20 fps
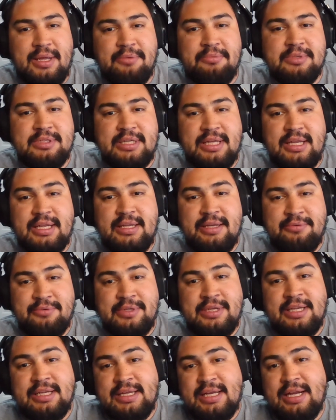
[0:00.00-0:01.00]
it was get, it was
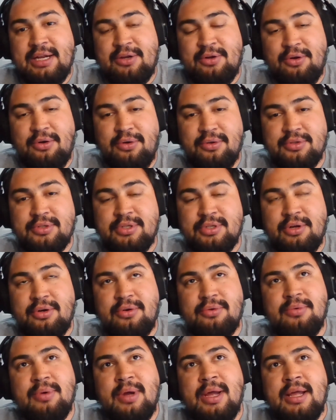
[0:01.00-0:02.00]
getting kind of cold,
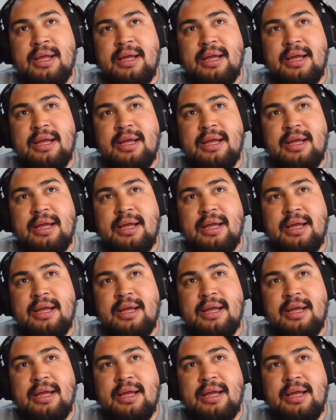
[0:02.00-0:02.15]
so